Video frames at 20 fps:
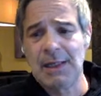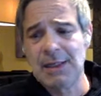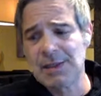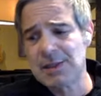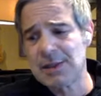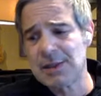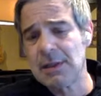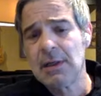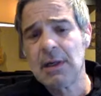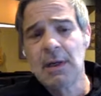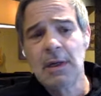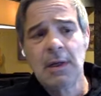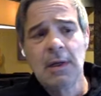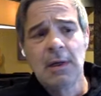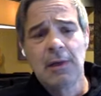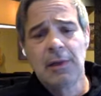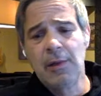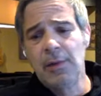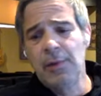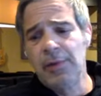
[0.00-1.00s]
These are
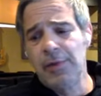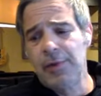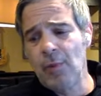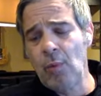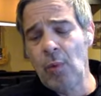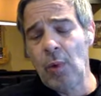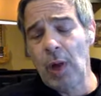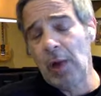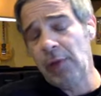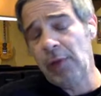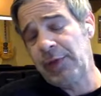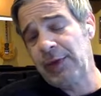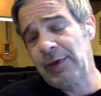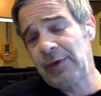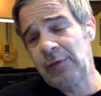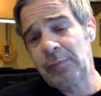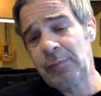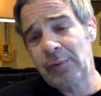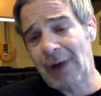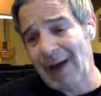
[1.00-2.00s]
the, the
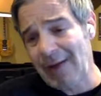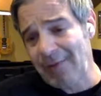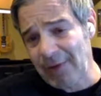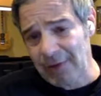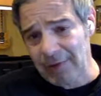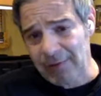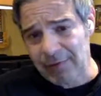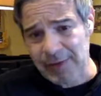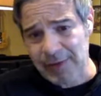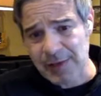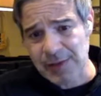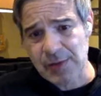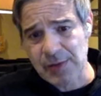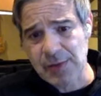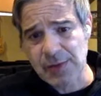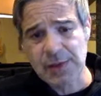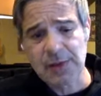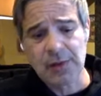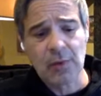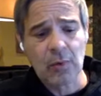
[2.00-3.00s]
wealthiest private
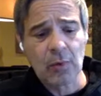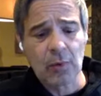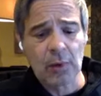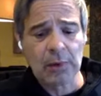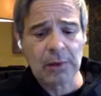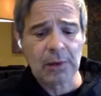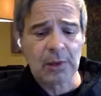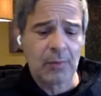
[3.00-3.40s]
investors in the world.